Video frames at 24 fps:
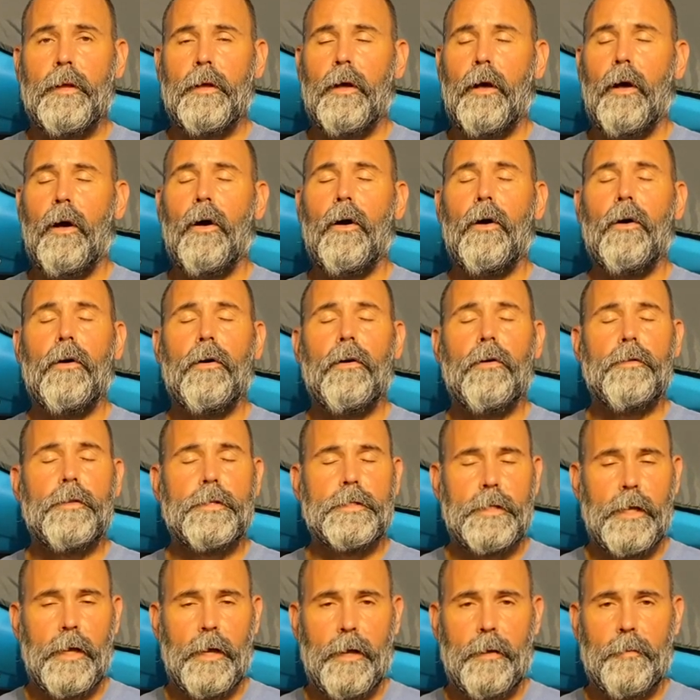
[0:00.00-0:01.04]
all the
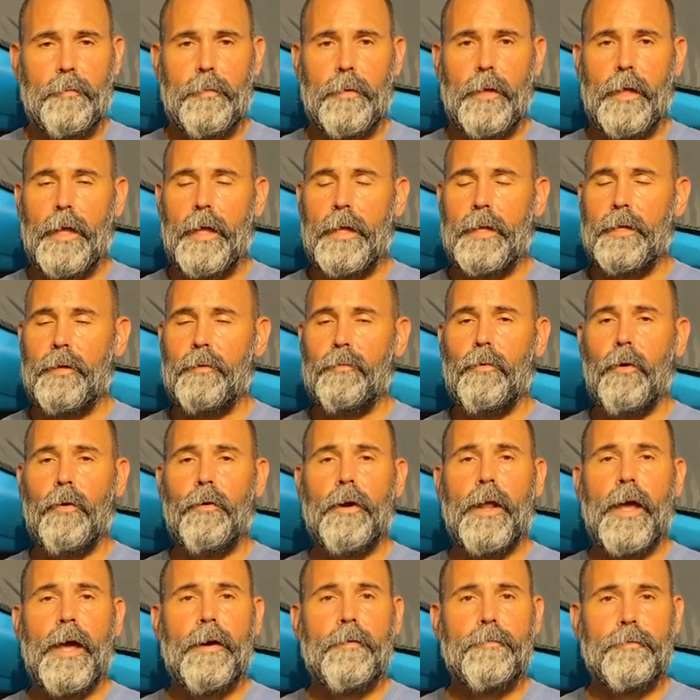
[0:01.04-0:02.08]
time and you
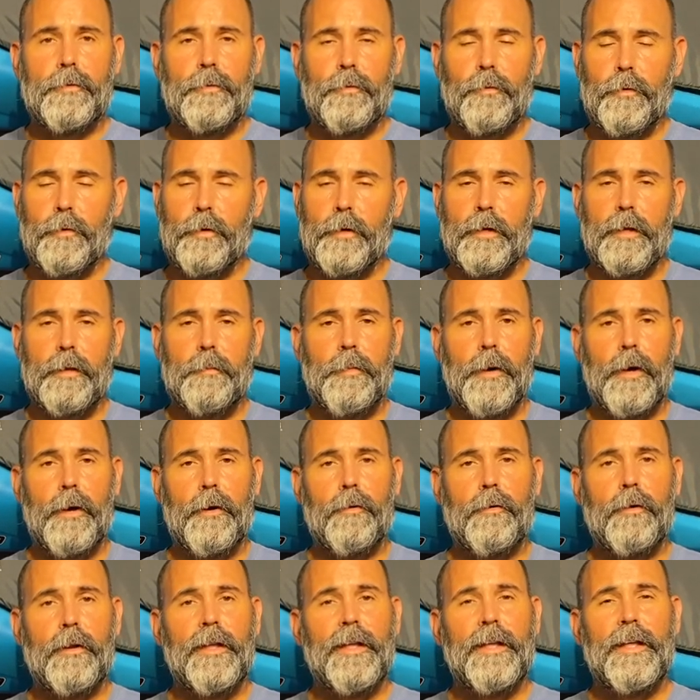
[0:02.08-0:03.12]
won't have to worry
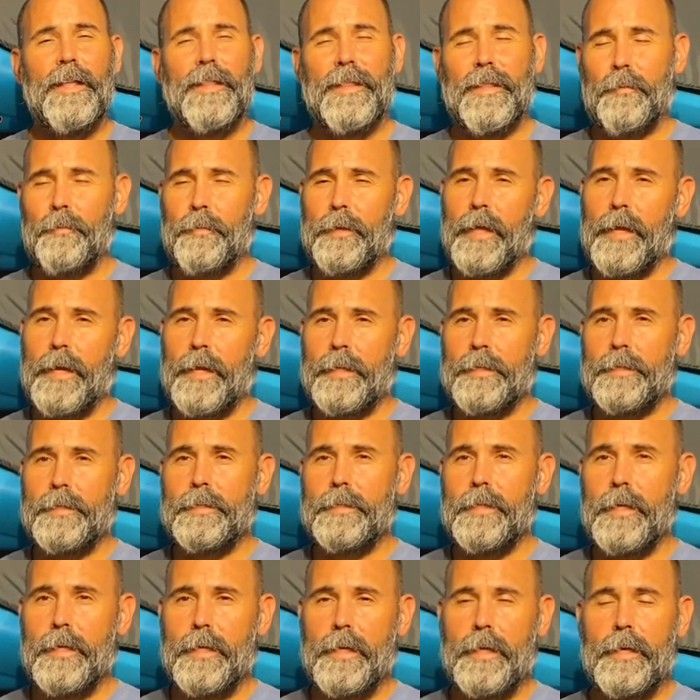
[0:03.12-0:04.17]
about them getting
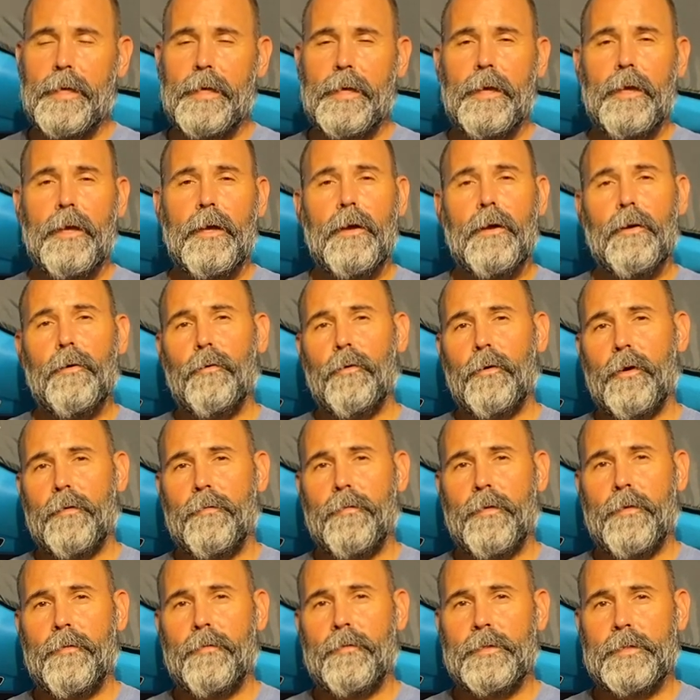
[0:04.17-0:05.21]
sticky or
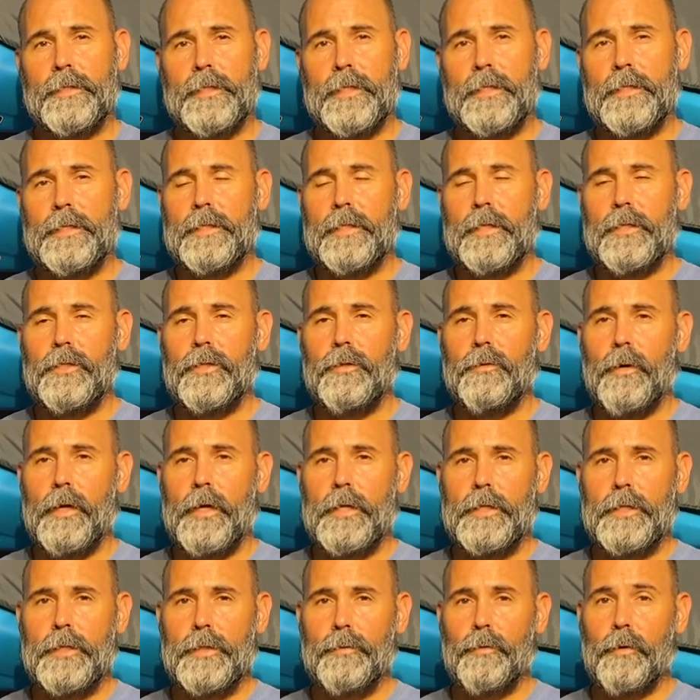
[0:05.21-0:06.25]
I've even seen
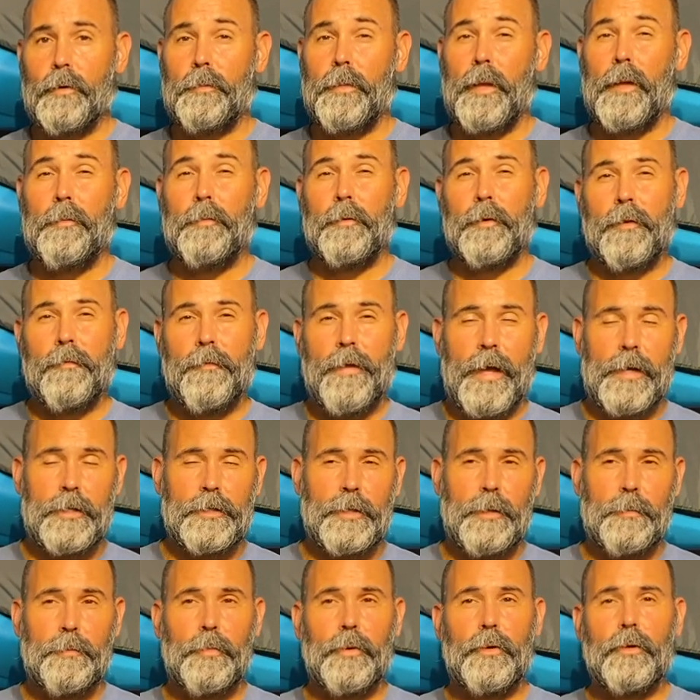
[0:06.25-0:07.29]
situations where people have
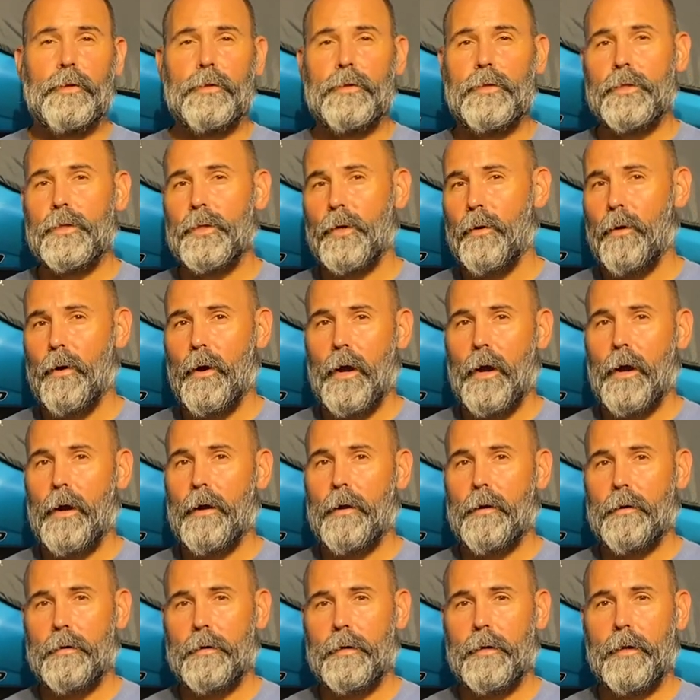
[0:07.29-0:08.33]
actually pulled so
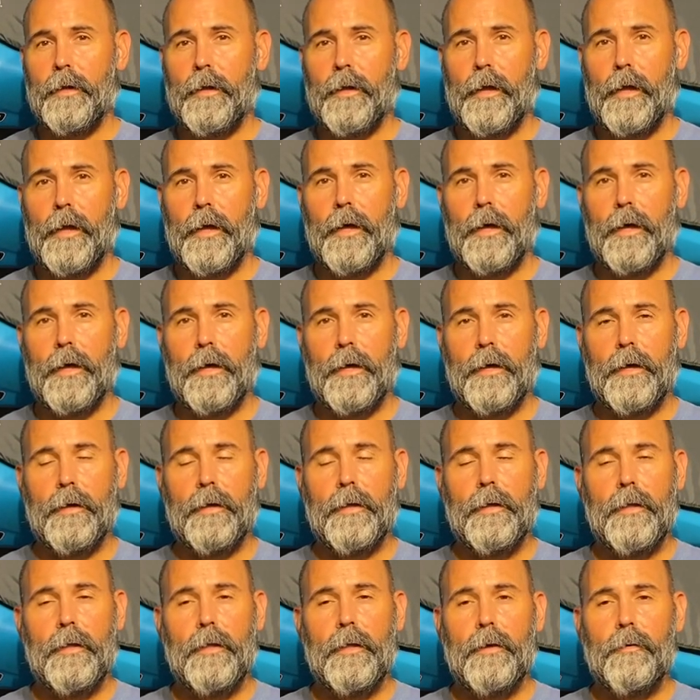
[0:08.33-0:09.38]
hard uh,
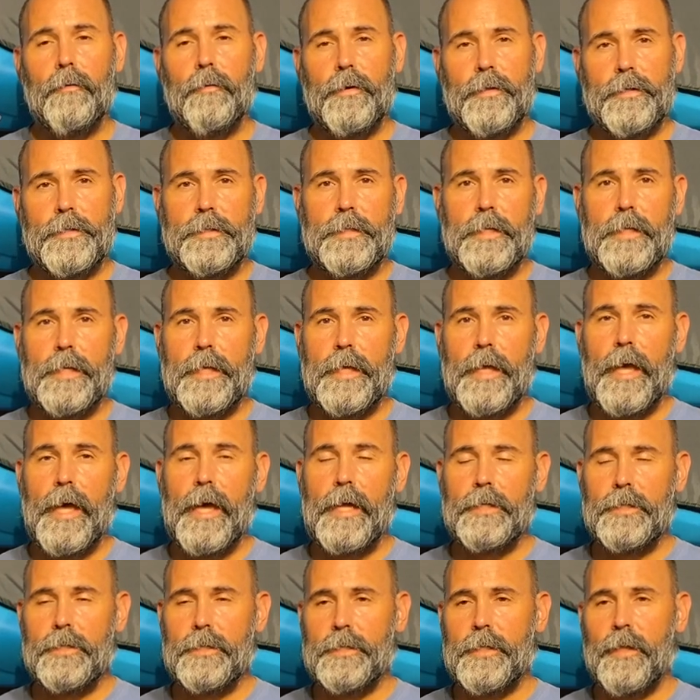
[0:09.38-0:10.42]
with sticky
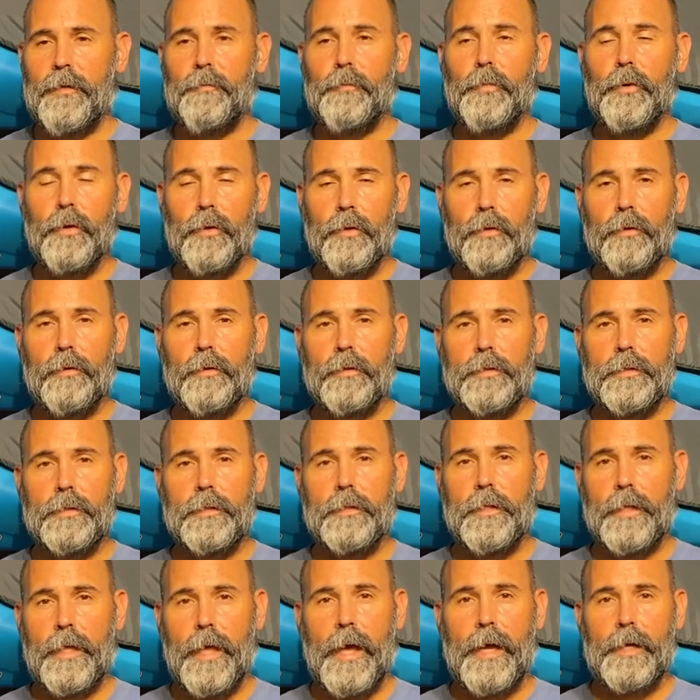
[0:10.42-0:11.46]
hatches they pulled
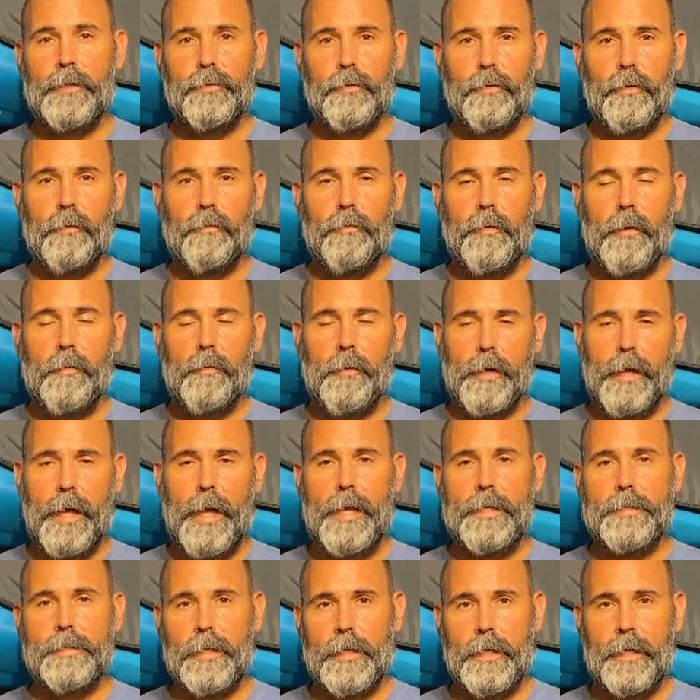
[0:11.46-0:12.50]
the actual rubber
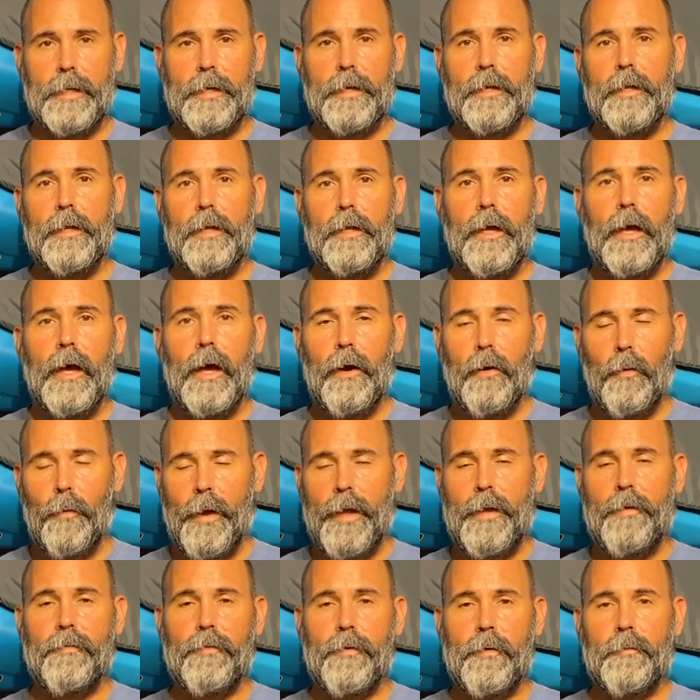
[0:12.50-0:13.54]
gasket
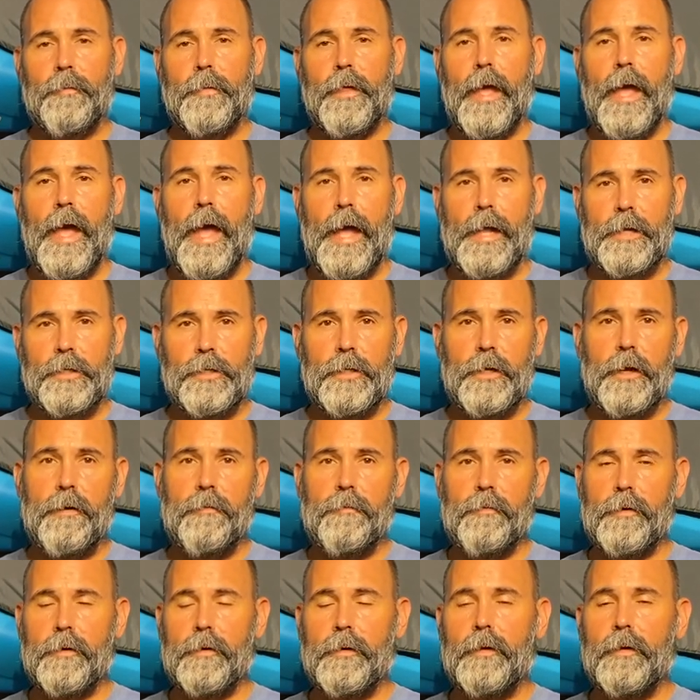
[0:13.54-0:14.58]
away from the hatch
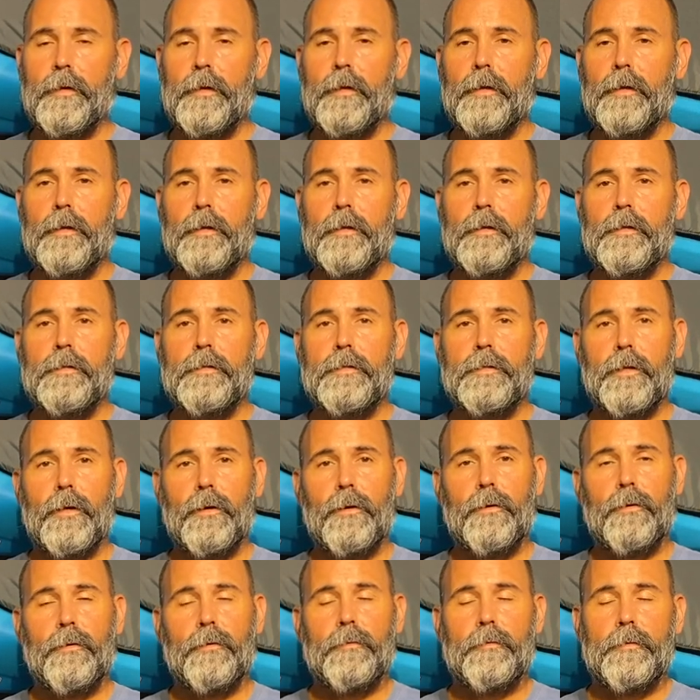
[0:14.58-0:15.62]
cover
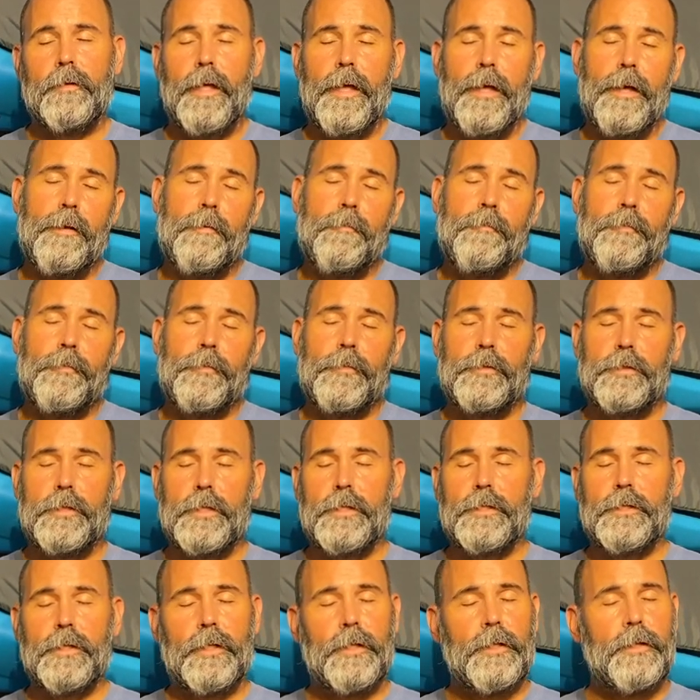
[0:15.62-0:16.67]
so yeah
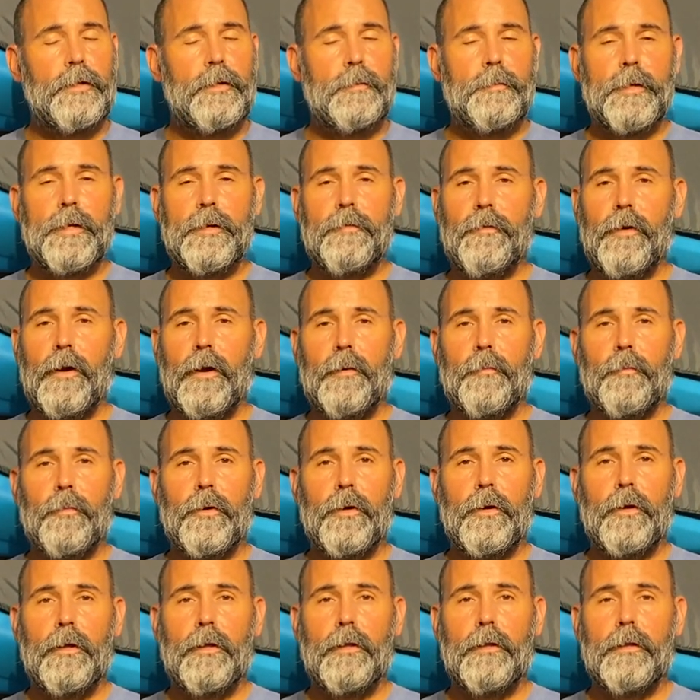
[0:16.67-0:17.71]
just a little bit of
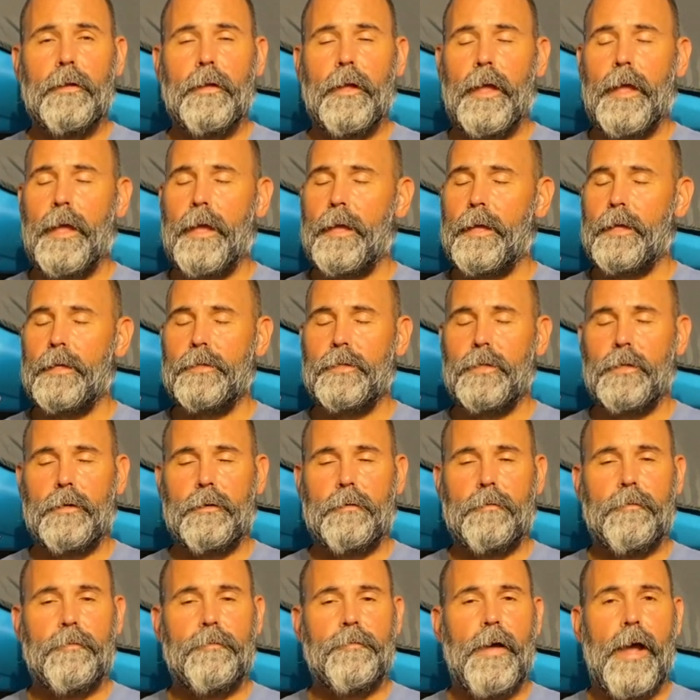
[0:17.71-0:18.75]
Armor All and
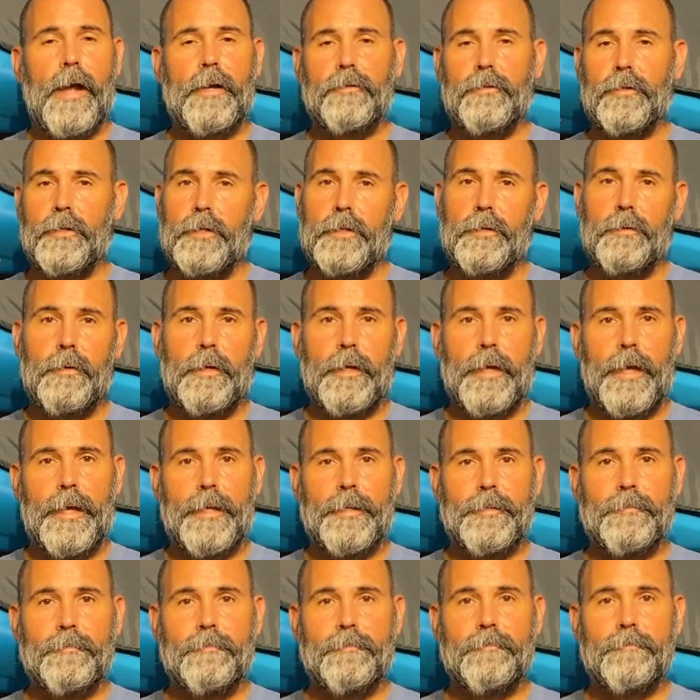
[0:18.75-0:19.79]
you're factory new
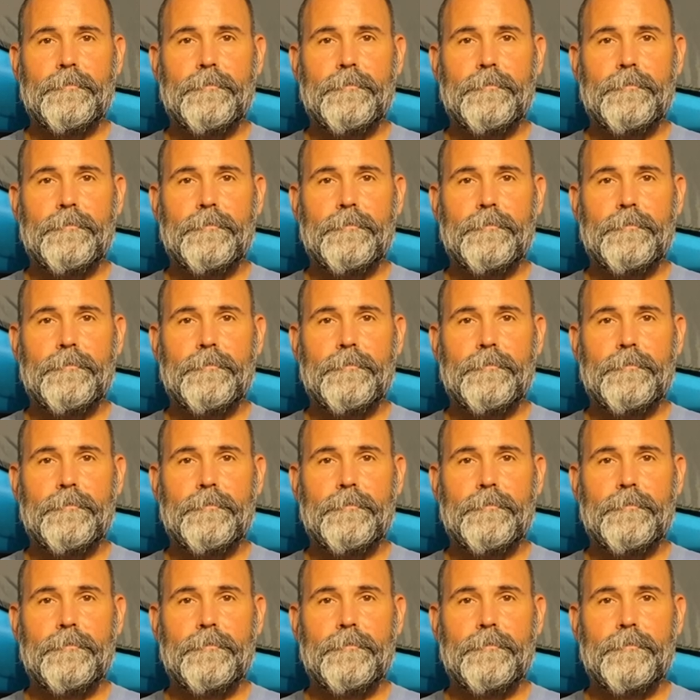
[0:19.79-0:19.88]
again.